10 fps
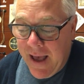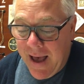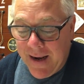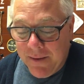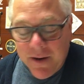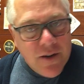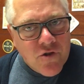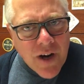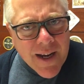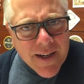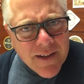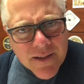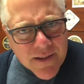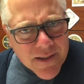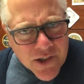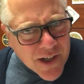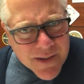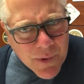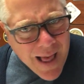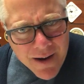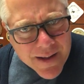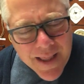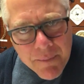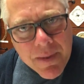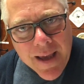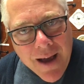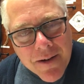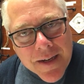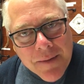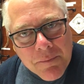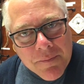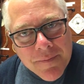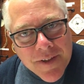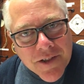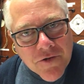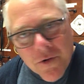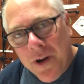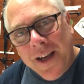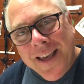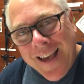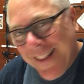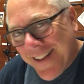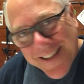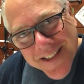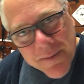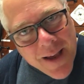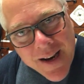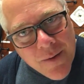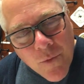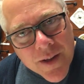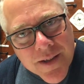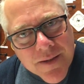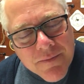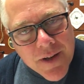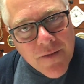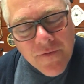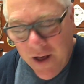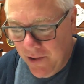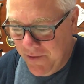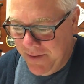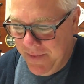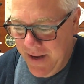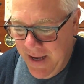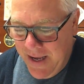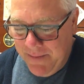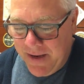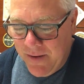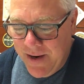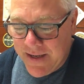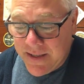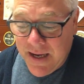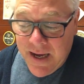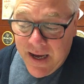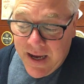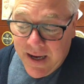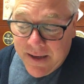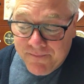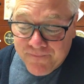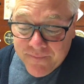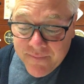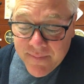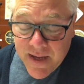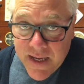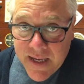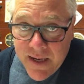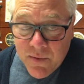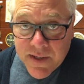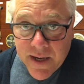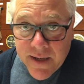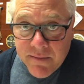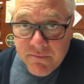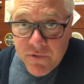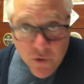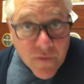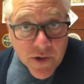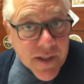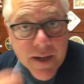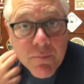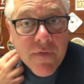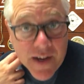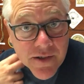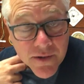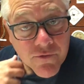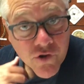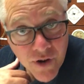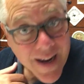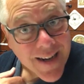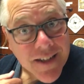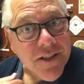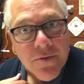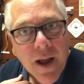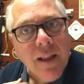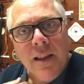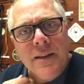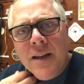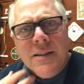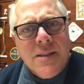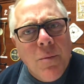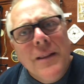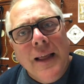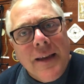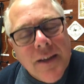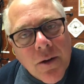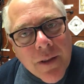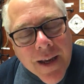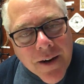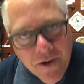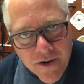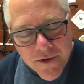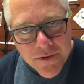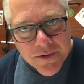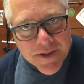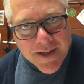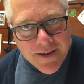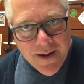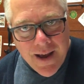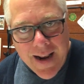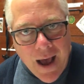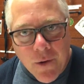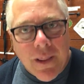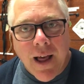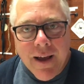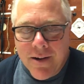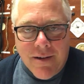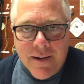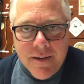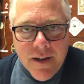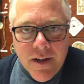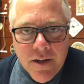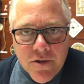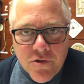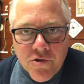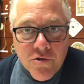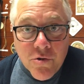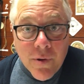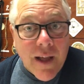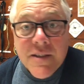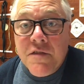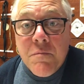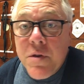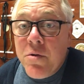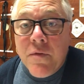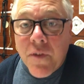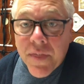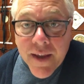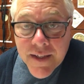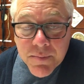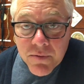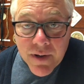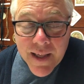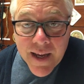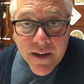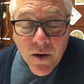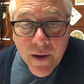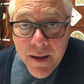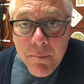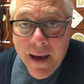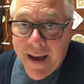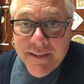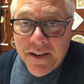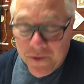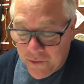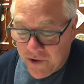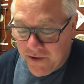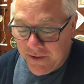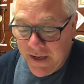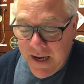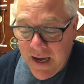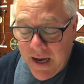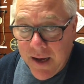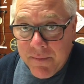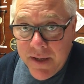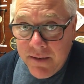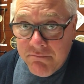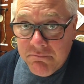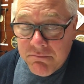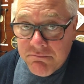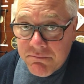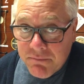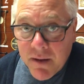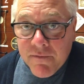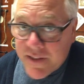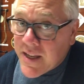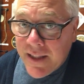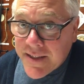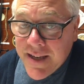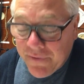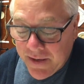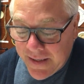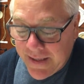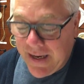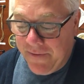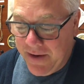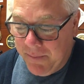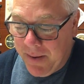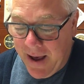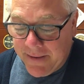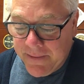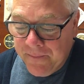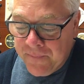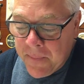I'm going to try and suggest, well, how could that be? How could he destroy Galenism and at once, follow him in many ways? He was a university professor, trained, so not someone like Leonardo, who's an outlier and drew lots of beautiful things, but really had no impact on the world. Vesalius definitely did have an impact.